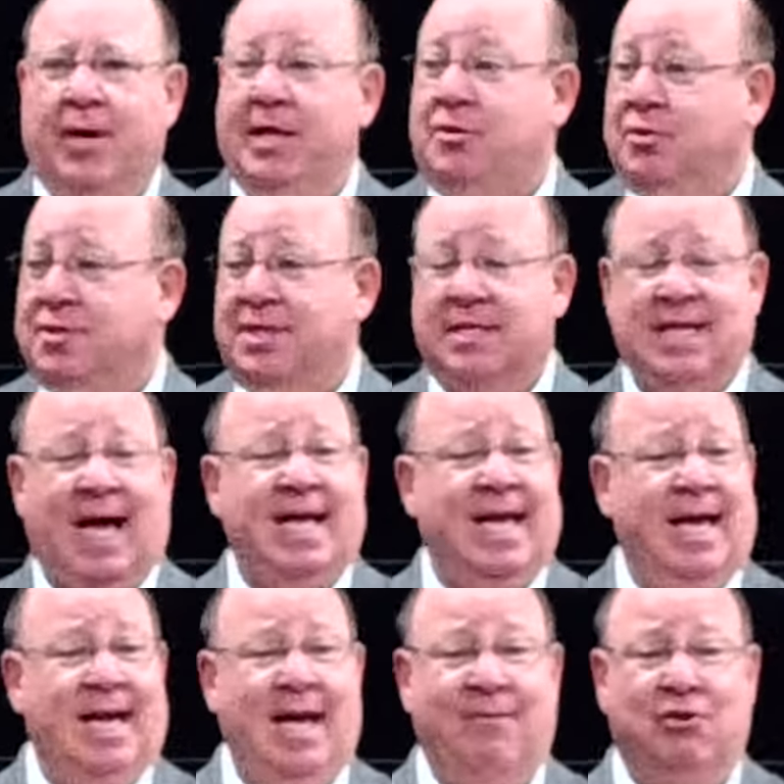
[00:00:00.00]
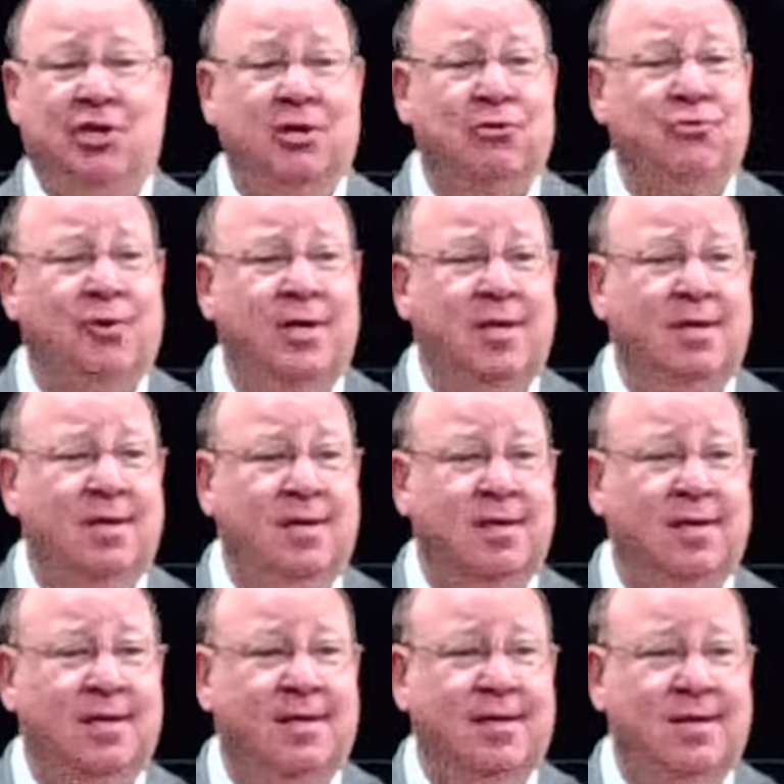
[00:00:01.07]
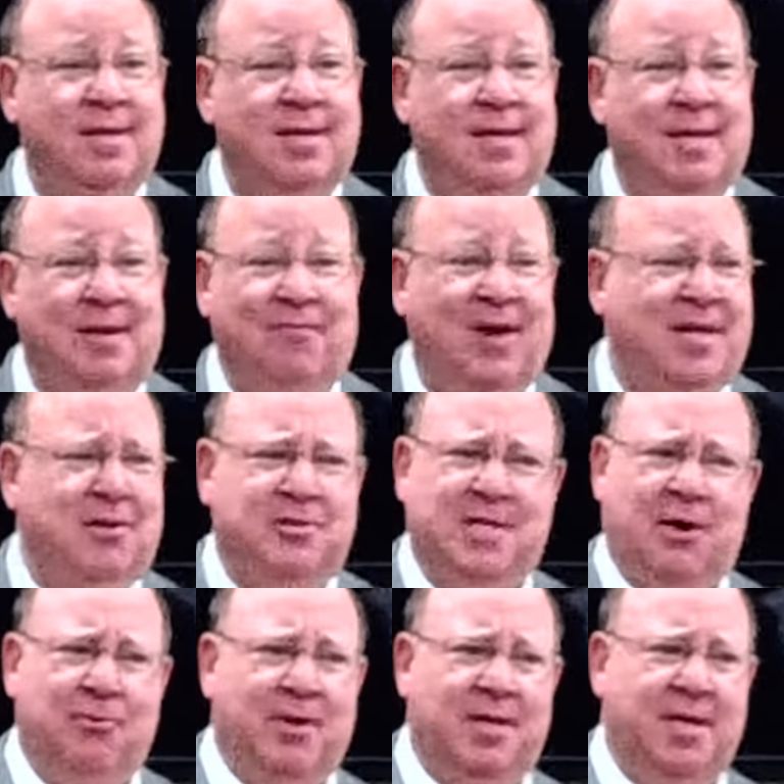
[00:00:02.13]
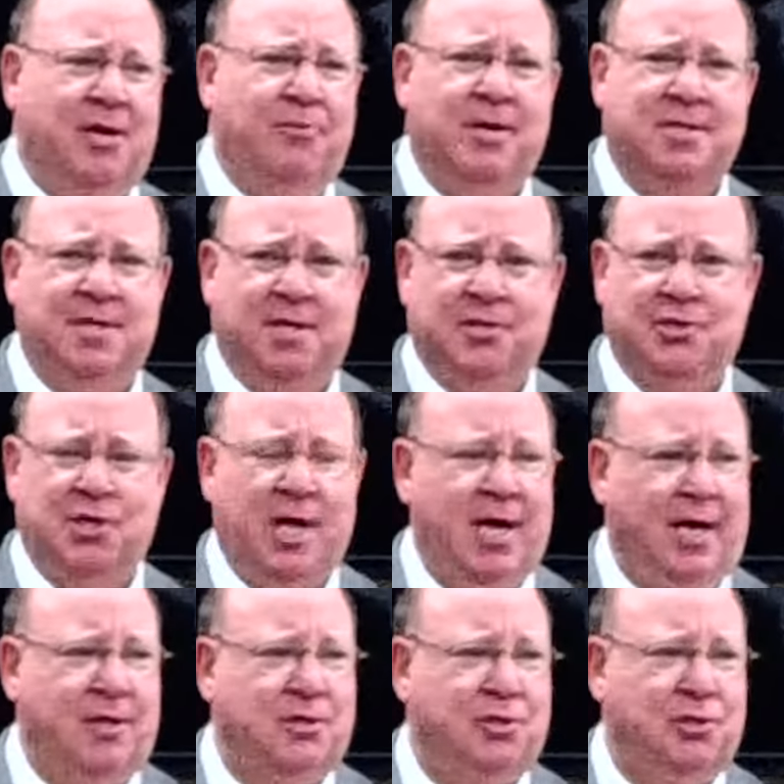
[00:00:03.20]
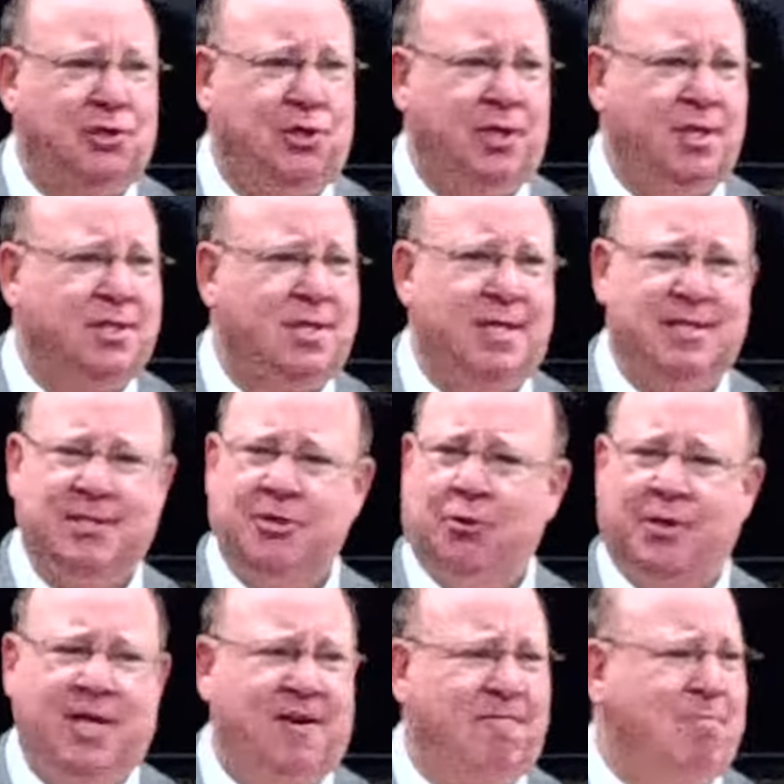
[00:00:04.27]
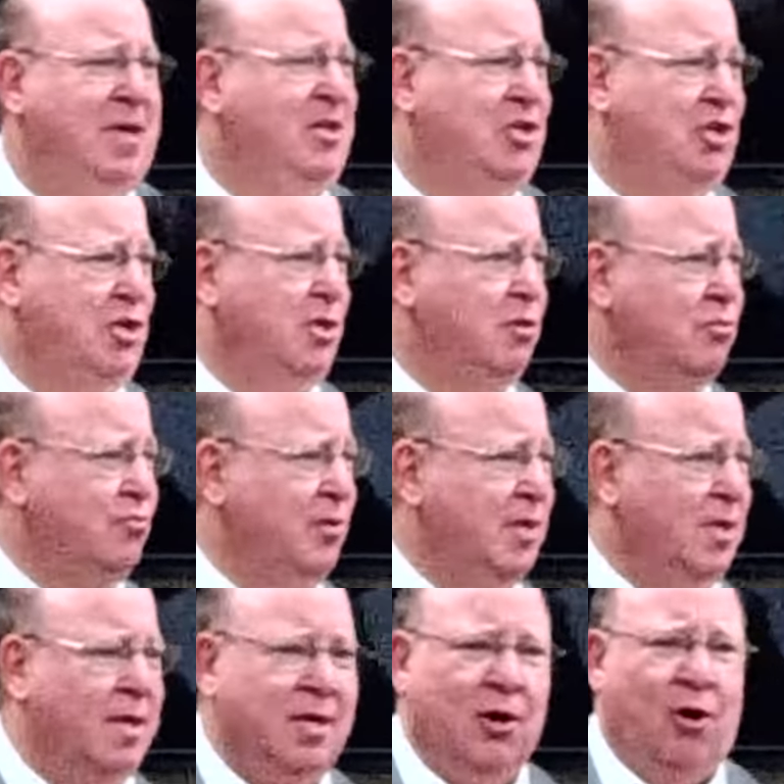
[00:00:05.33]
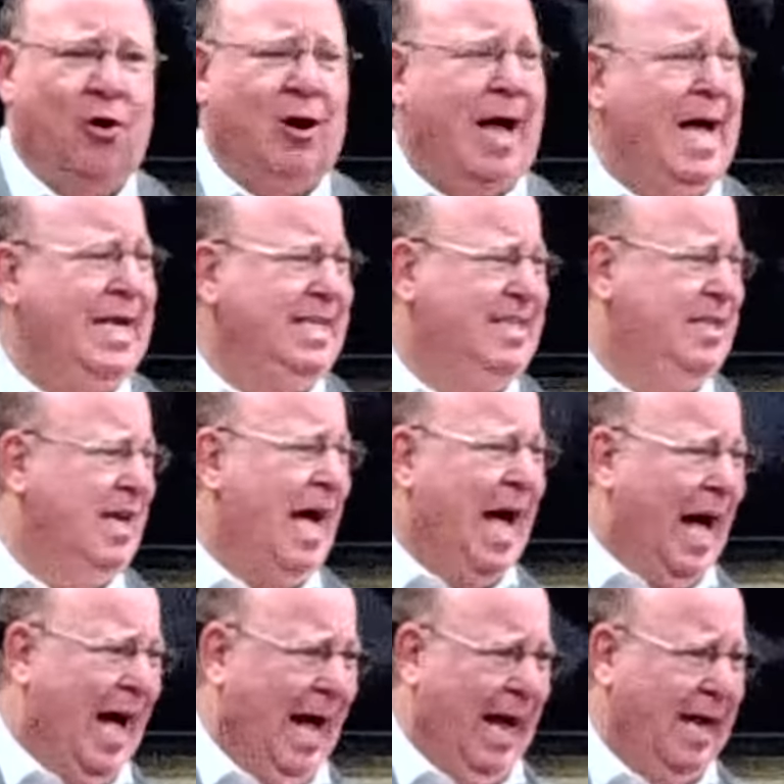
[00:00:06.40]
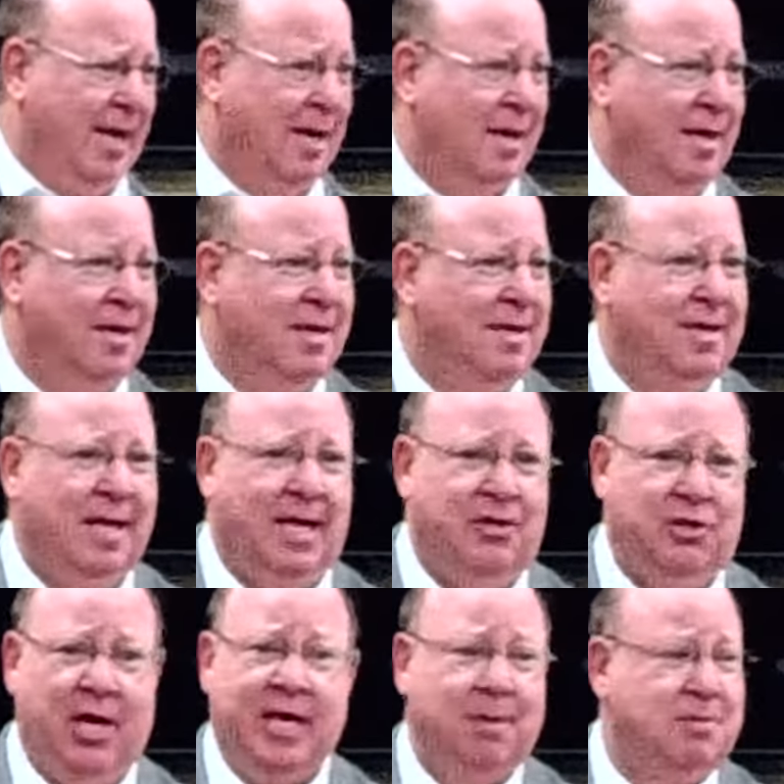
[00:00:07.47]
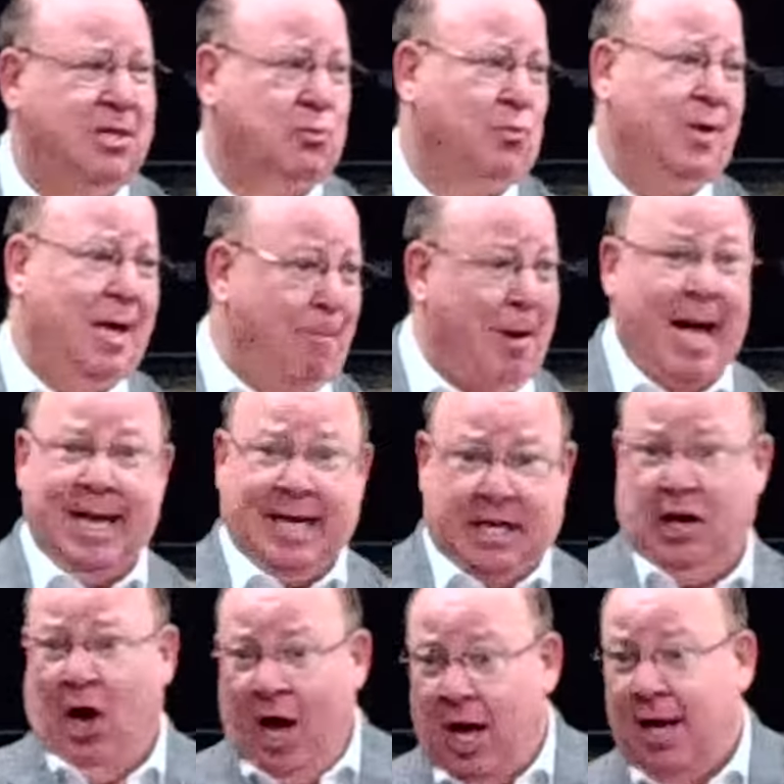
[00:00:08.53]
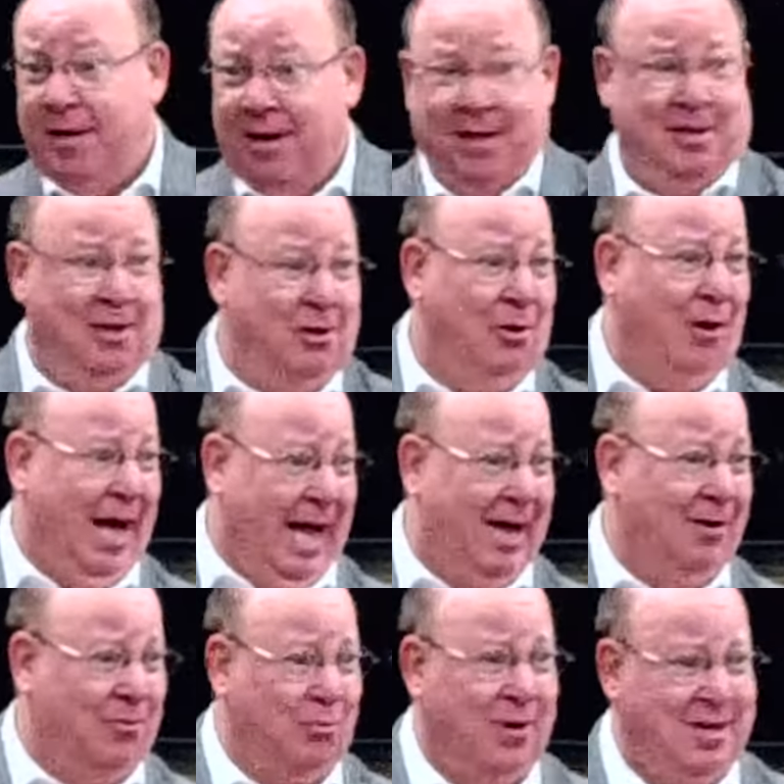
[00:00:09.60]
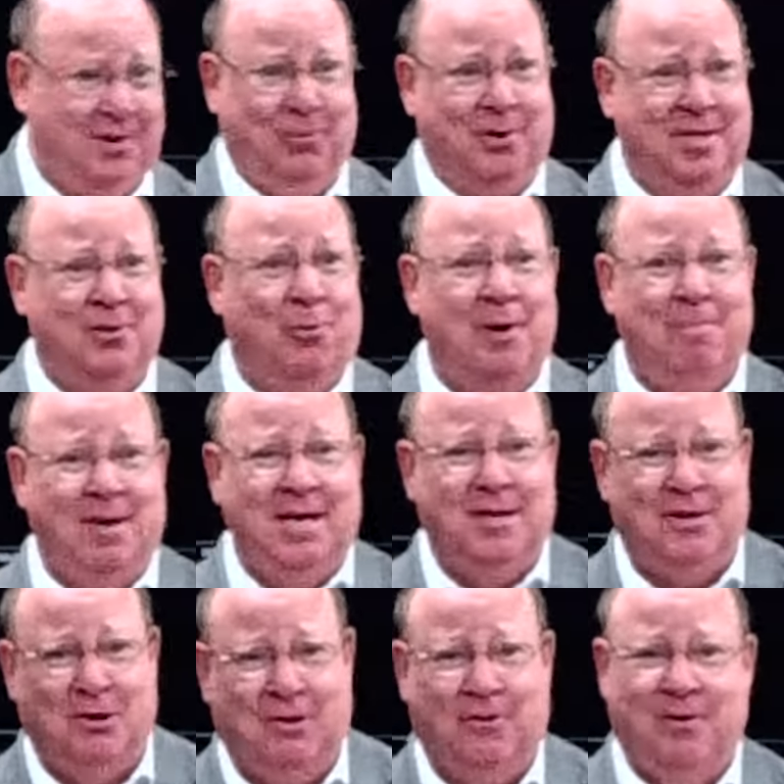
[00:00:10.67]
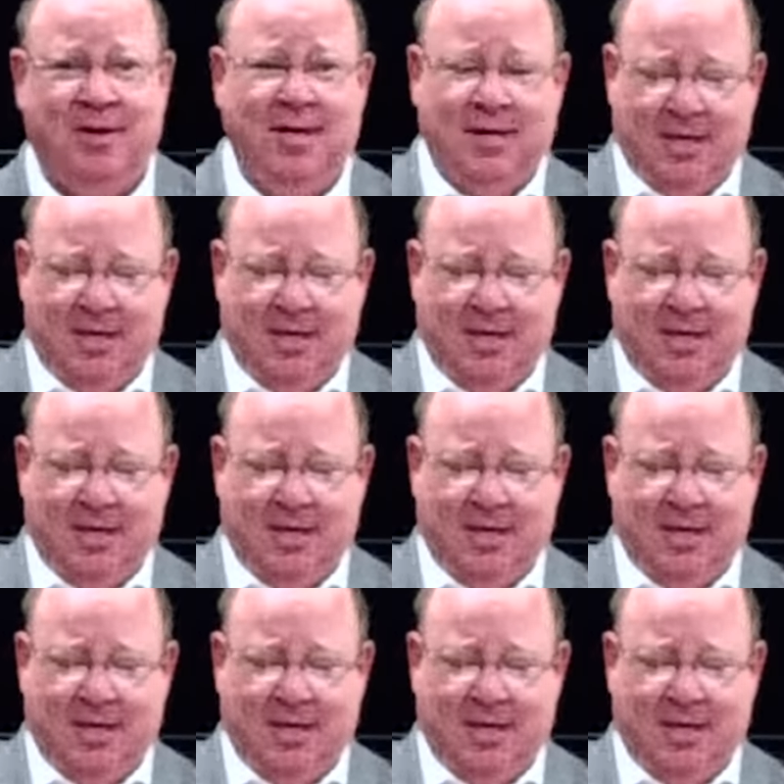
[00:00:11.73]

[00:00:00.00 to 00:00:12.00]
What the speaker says: Rachel says, I can't have children. In fact, there's that really interesting exchange. She says, give me children or I die. And Jacob says, well, am I God? What do you want me to do?